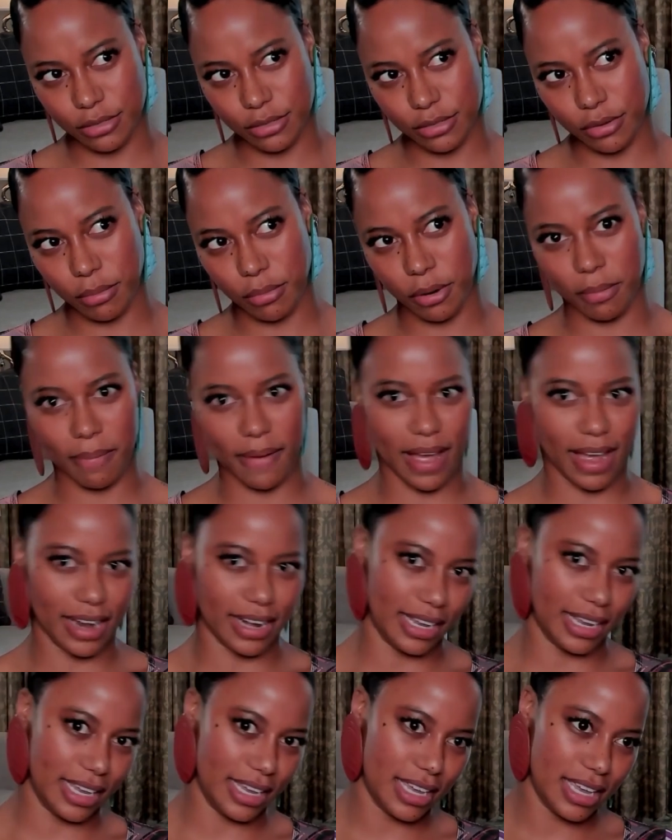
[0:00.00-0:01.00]
from her
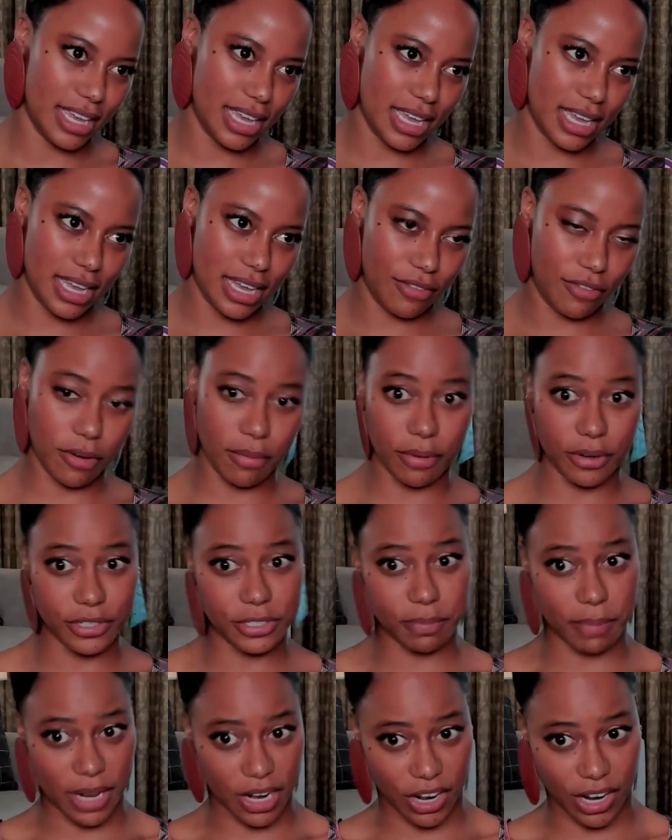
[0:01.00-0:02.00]
body, from her
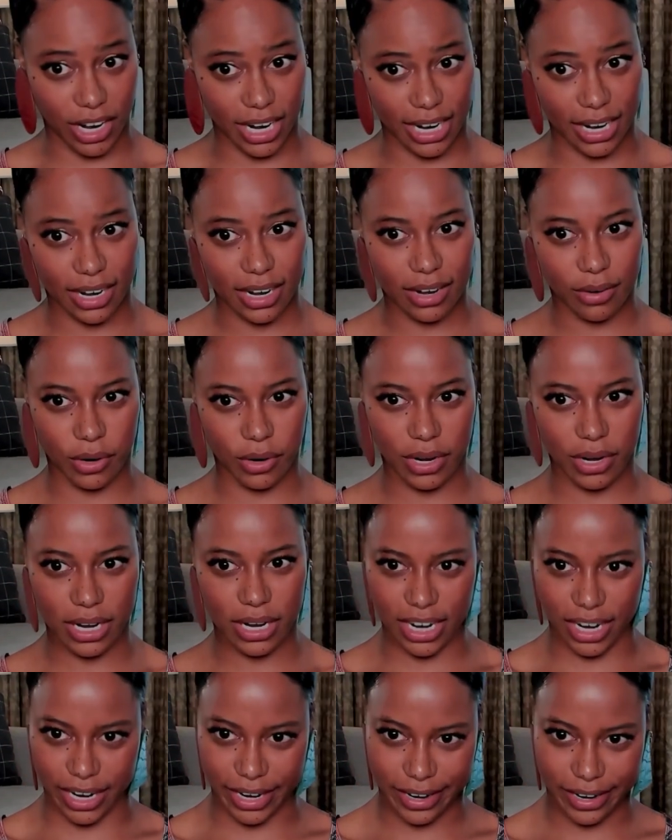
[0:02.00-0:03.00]
spirit. We're
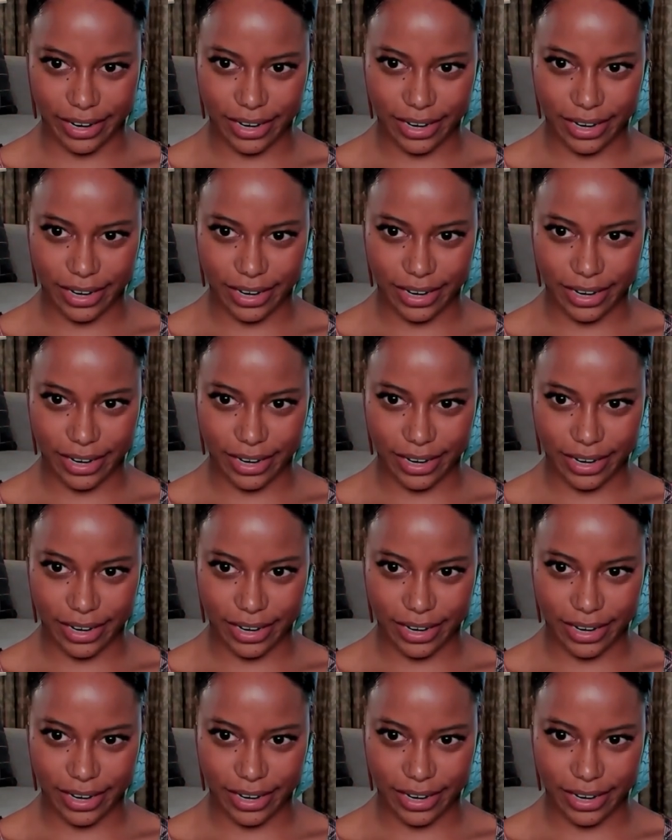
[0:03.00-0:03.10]
here.